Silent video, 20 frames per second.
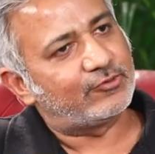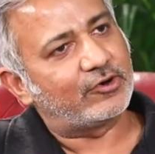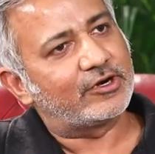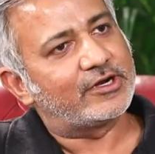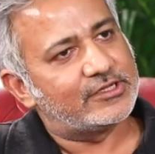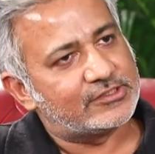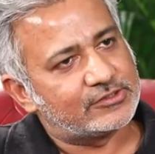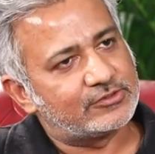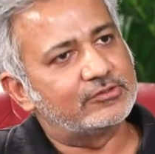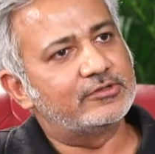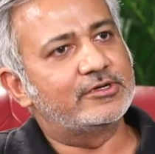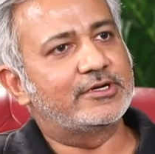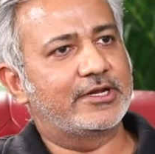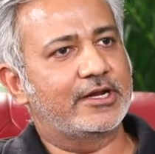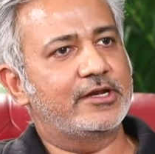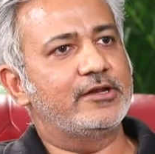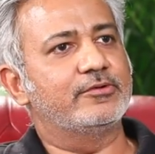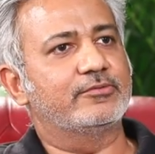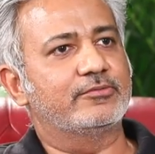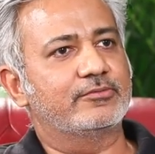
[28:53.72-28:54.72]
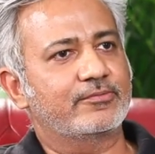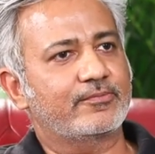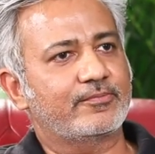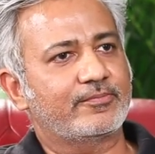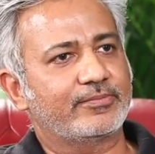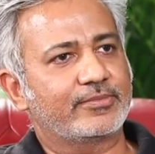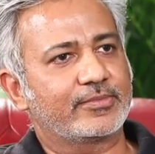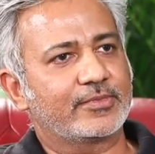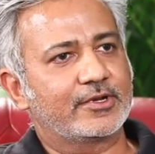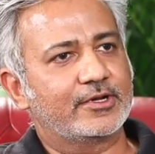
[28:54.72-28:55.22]
is what he's going to tell you.
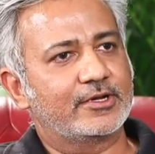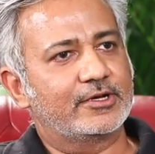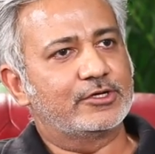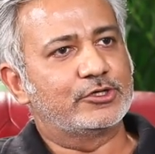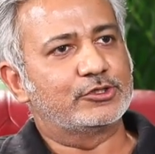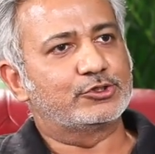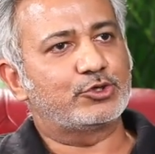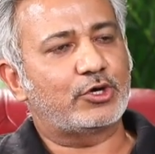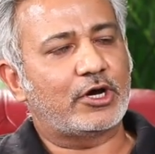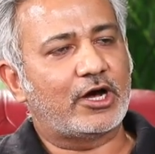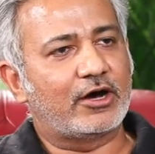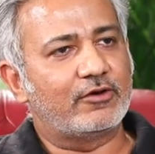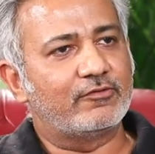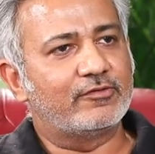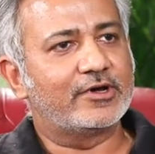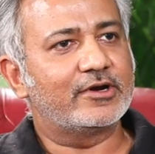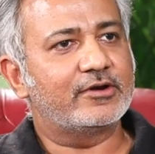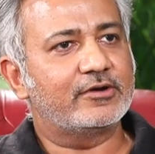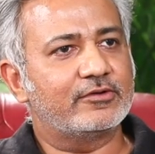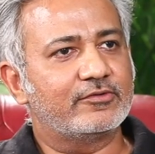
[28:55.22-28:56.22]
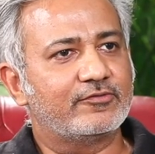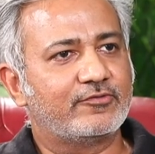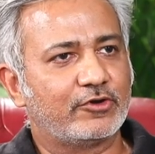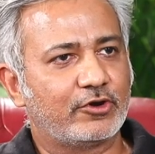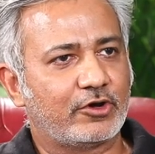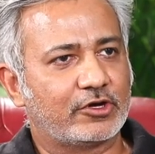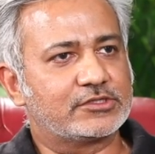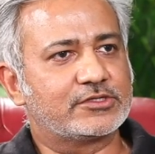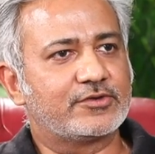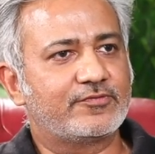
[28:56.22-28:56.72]
Right. So our
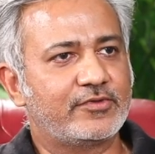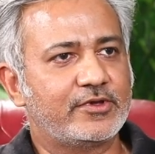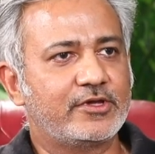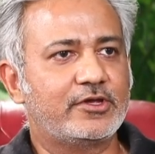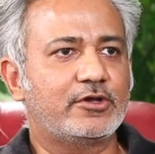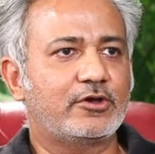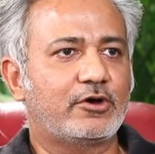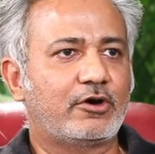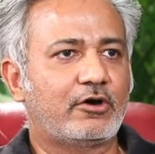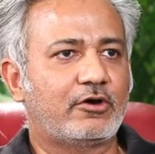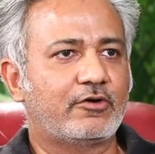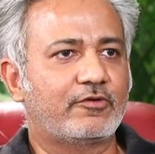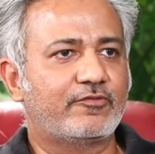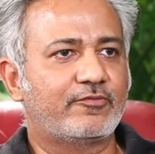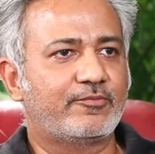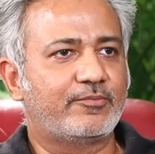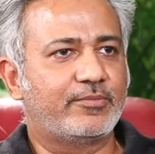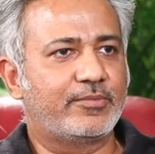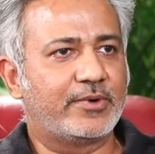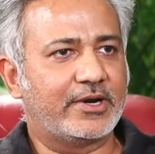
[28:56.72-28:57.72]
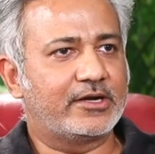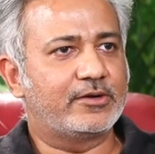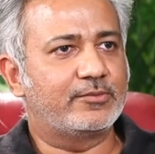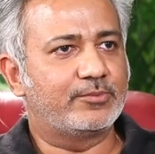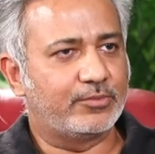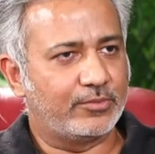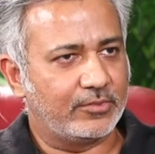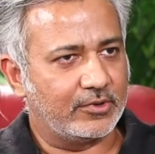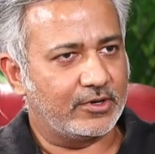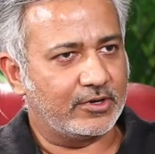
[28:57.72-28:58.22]
philosophy of pet
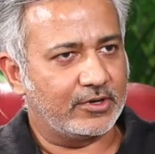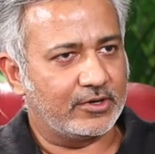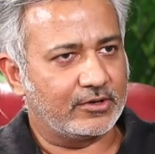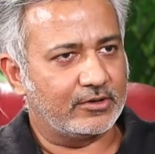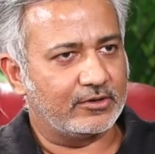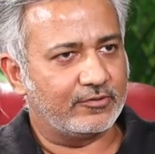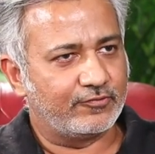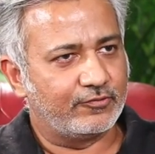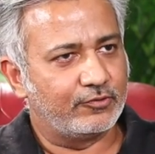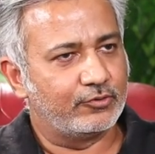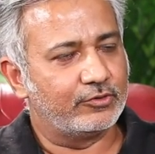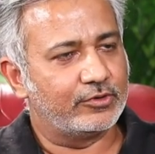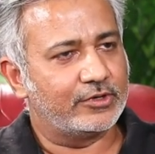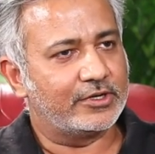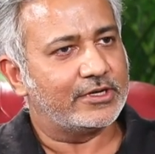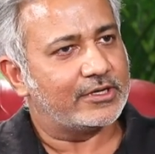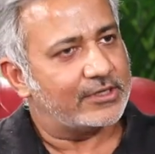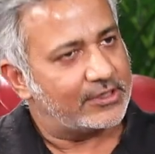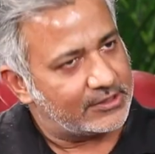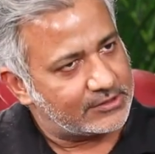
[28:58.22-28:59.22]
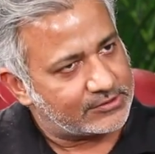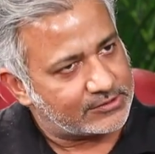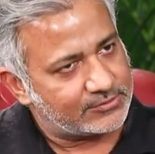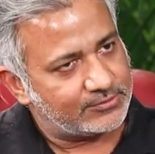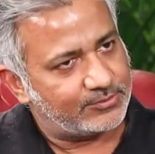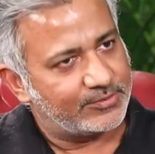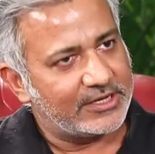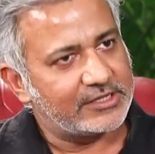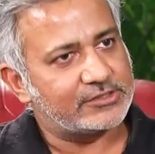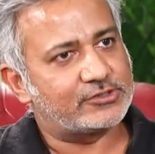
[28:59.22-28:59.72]
food is
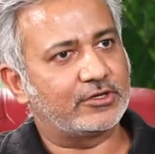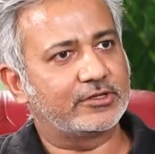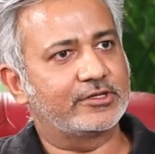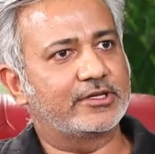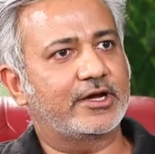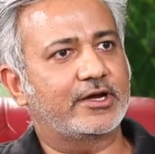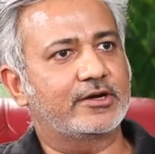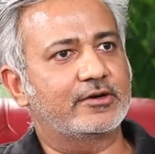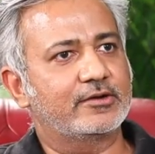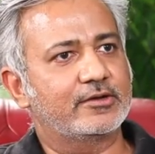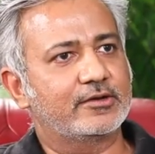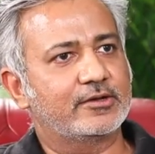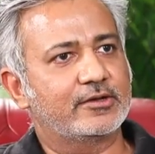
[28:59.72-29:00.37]
based on that.